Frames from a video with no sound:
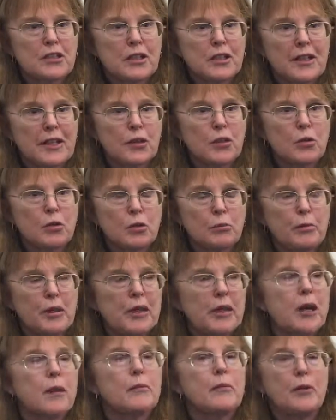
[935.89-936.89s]
Again, who will
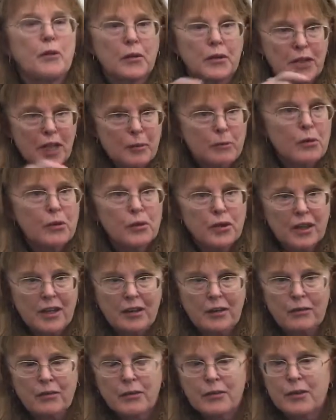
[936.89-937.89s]
become the neighbor,
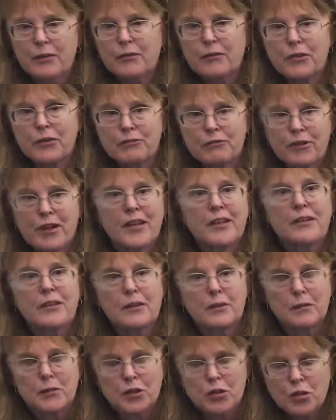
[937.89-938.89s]
the friend,
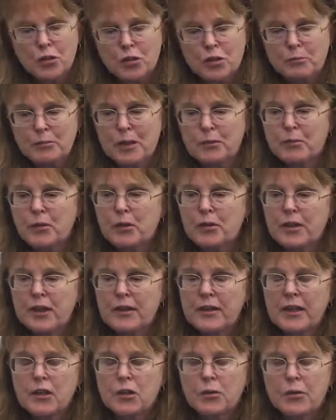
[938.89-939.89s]
the church member
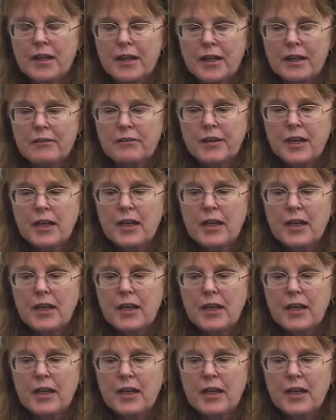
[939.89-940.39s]
that they don't have.